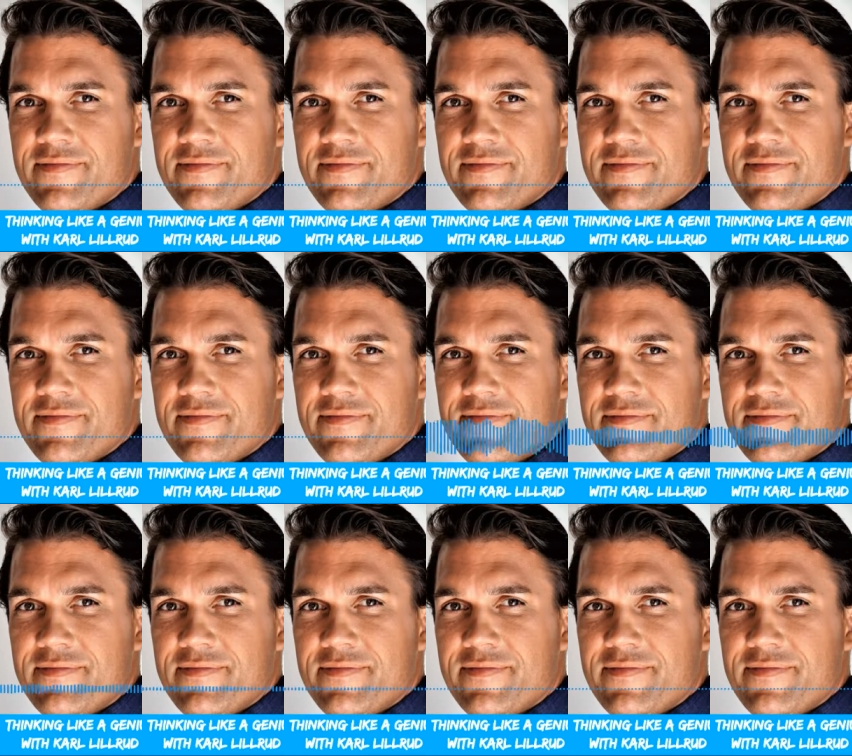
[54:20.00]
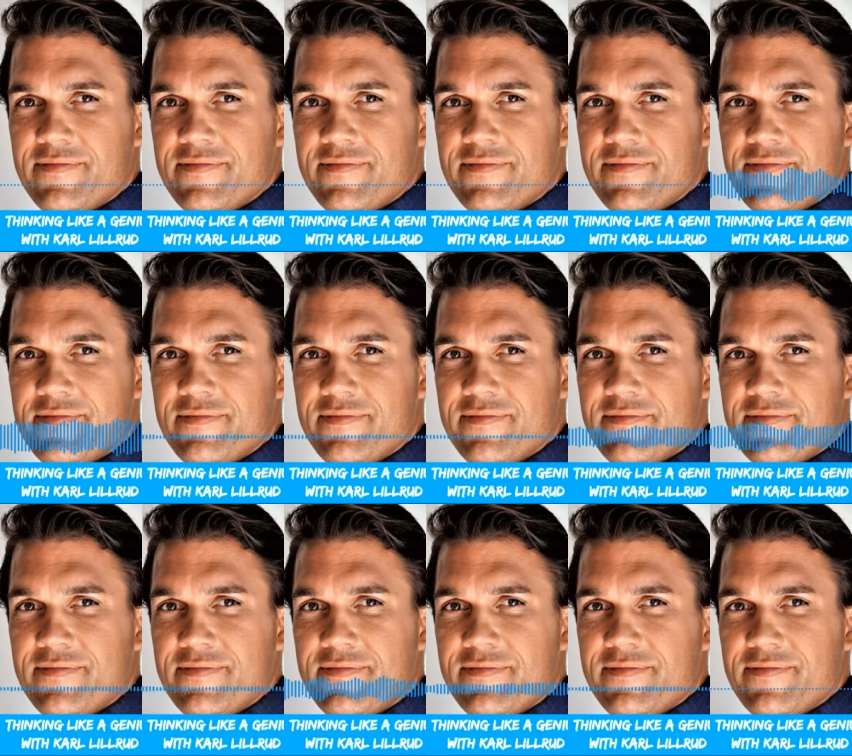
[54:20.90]
Yeah,
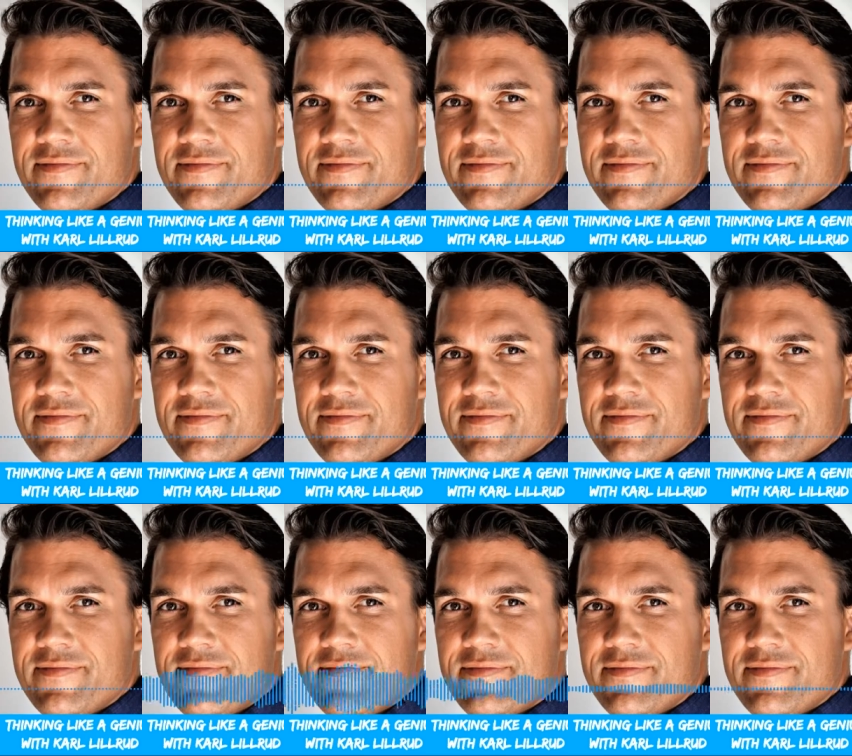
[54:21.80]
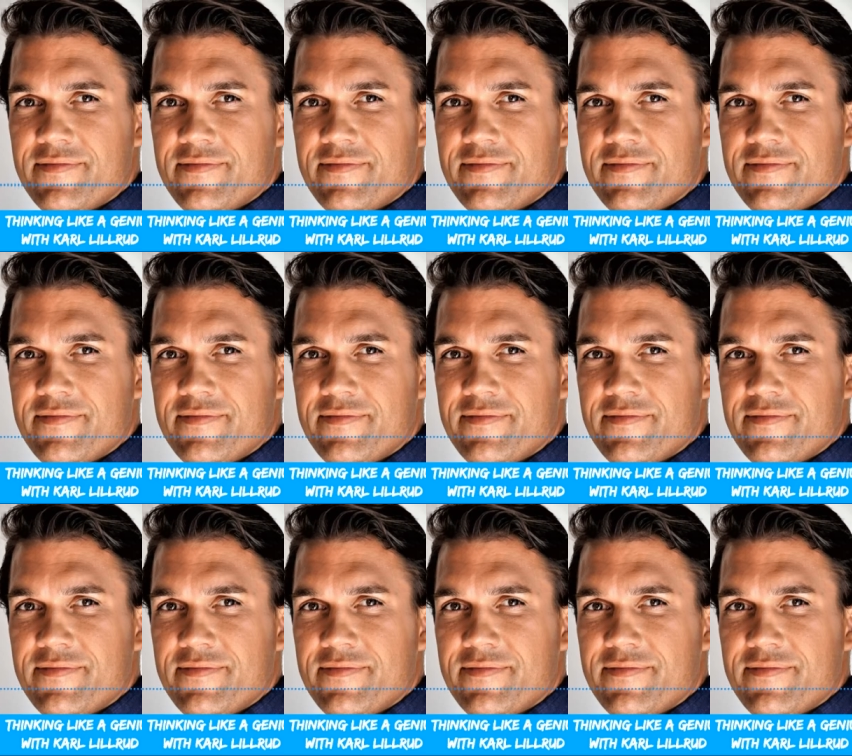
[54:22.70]
definitely. And